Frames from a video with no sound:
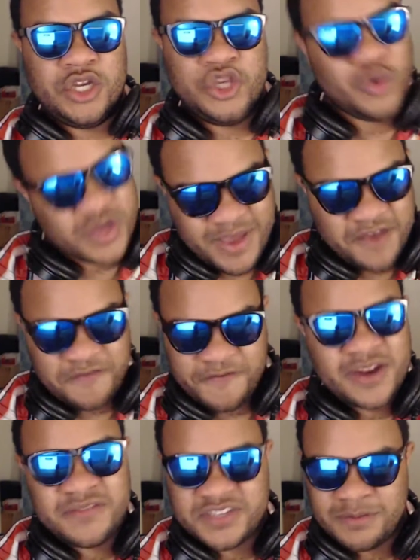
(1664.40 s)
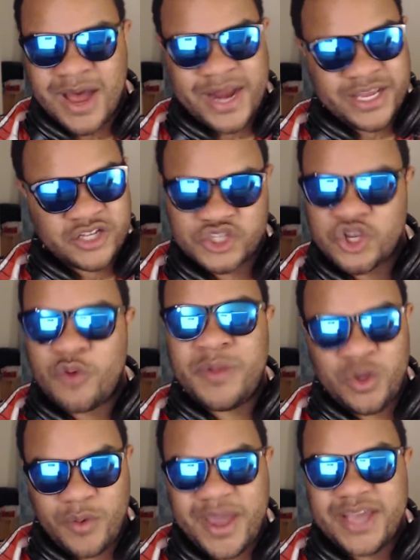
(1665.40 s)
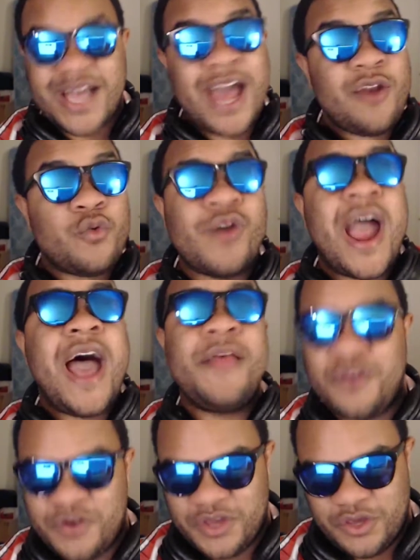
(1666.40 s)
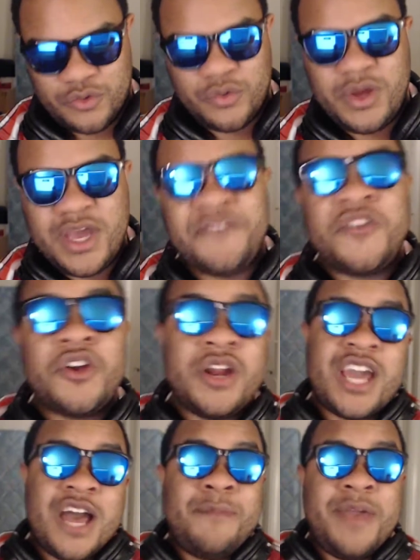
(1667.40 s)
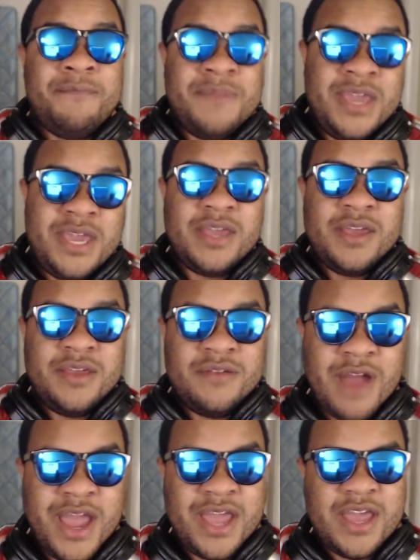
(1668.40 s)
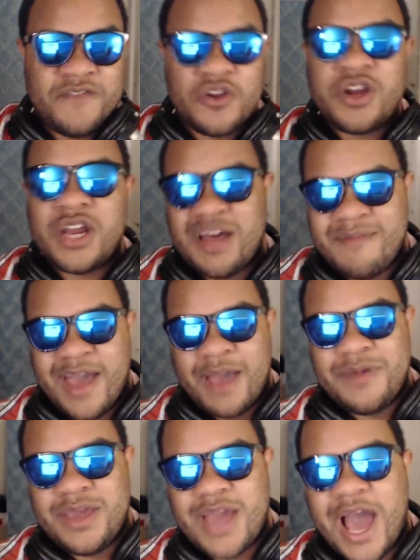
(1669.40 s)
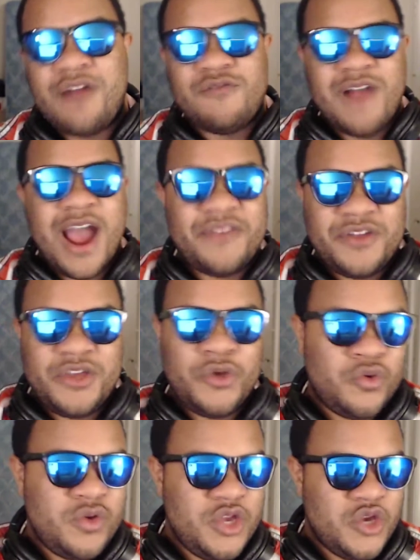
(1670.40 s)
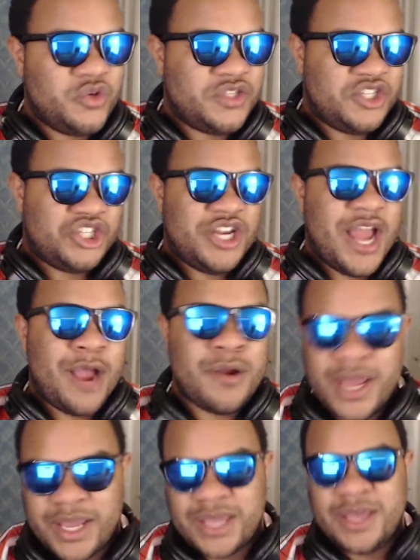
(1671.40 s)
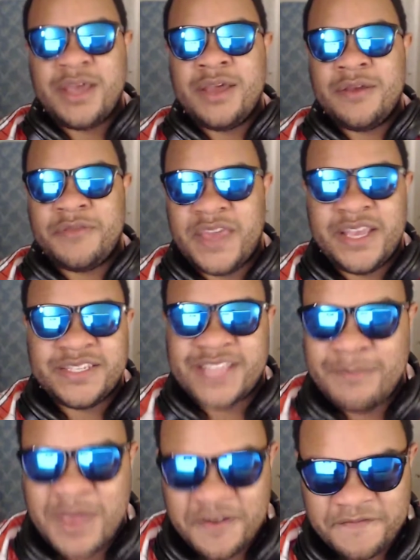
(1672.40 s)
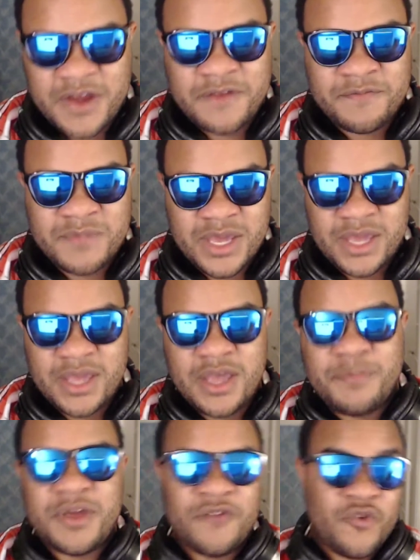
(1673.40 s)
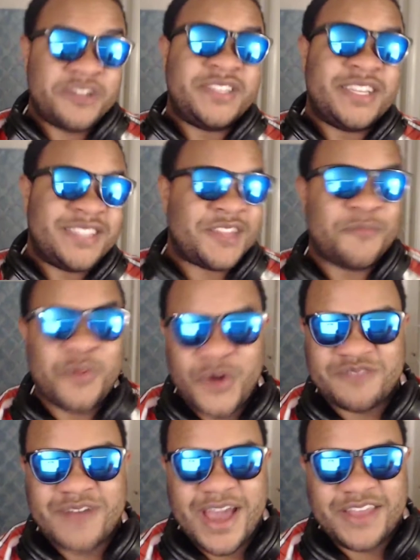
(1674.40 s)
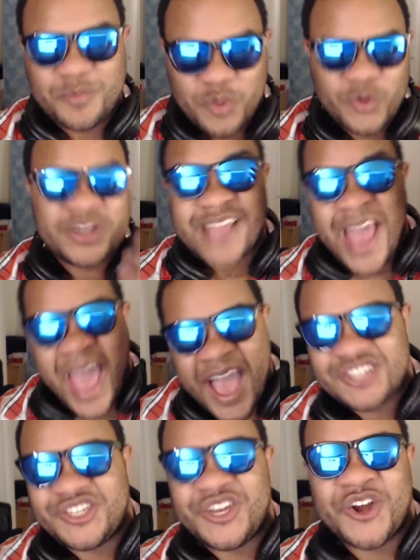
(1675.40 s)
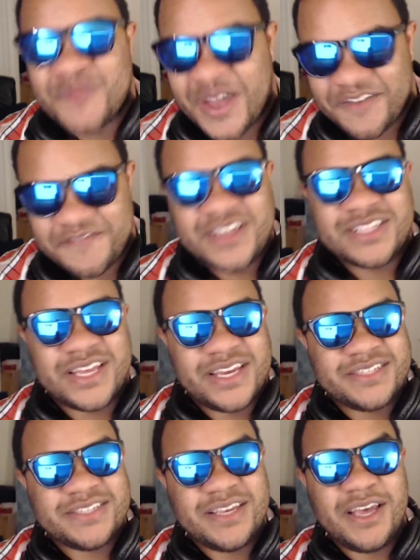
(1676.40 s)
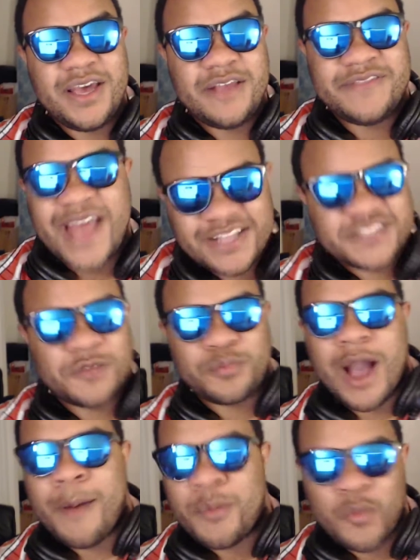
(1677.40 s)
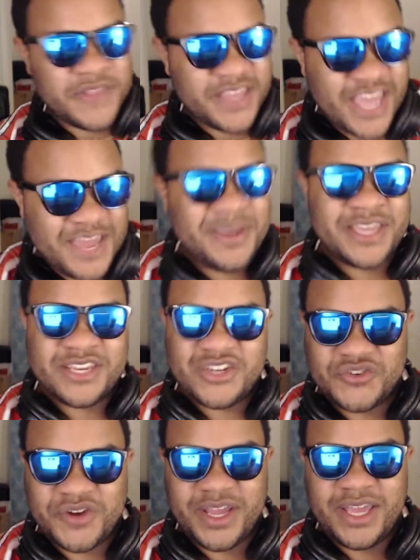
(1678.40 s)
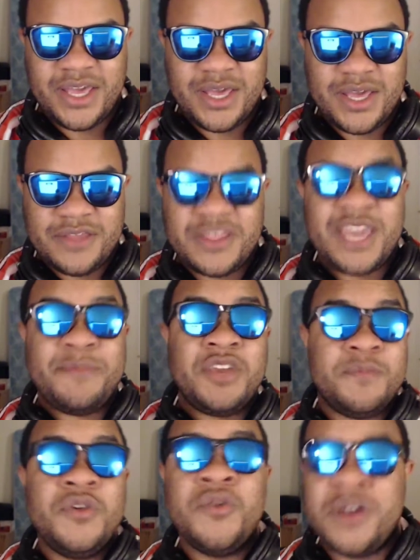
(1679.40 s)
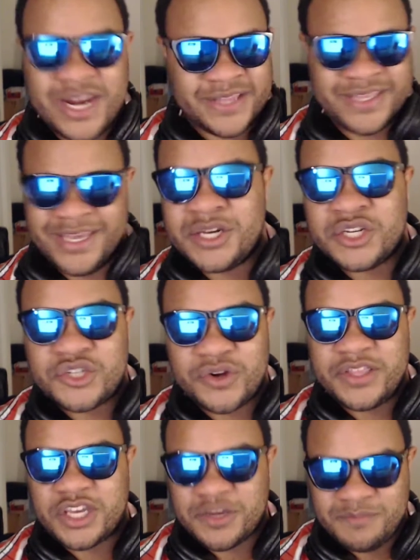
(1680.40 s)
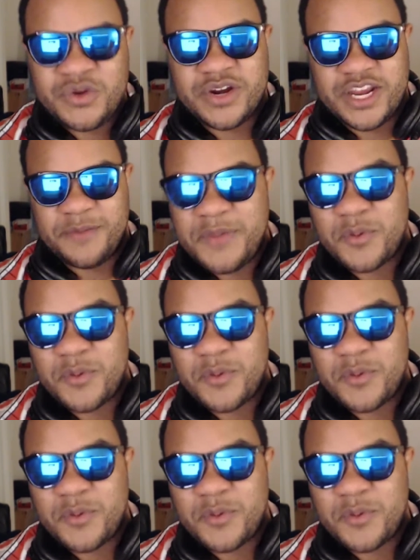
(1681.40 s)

You can make fun of somebody in so many ways. I'd rather you, if you're gonna come at me, right? If you're gonna come at me, I'd rather you use generic things that make fun of me. But of course, that's not the point, right? The point is to actually hurt my feelings. That's the problem with the gaming industry. The gaming community, not the industry, the community.